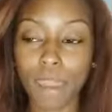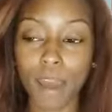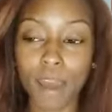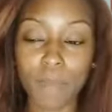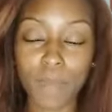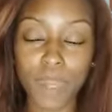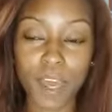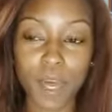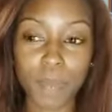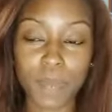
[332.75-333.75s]
um,
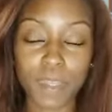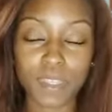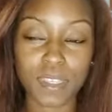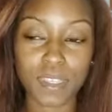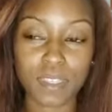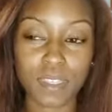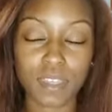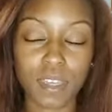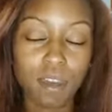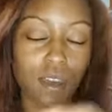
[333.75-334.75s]
um,
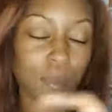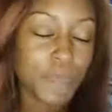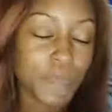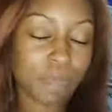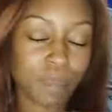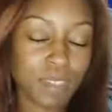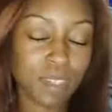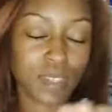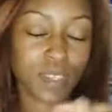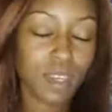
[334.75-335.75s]
um,
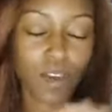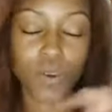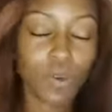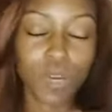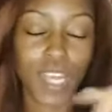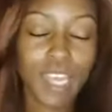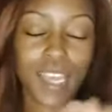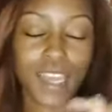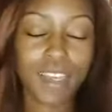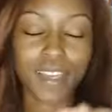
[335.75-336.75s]
oh,
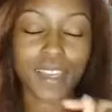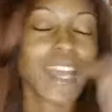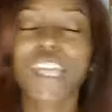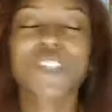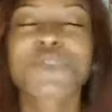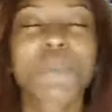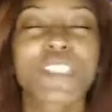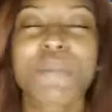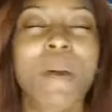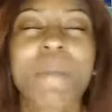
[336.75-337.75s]
I got too much
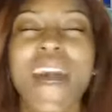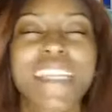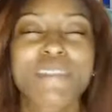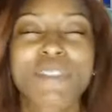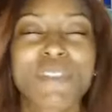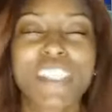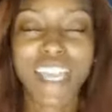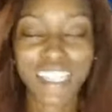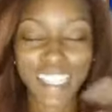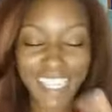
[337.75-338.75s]
on my mind. I'm so
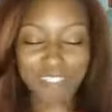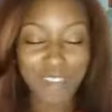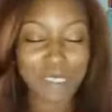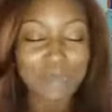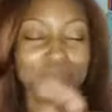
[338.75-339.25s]
excited. Anyway,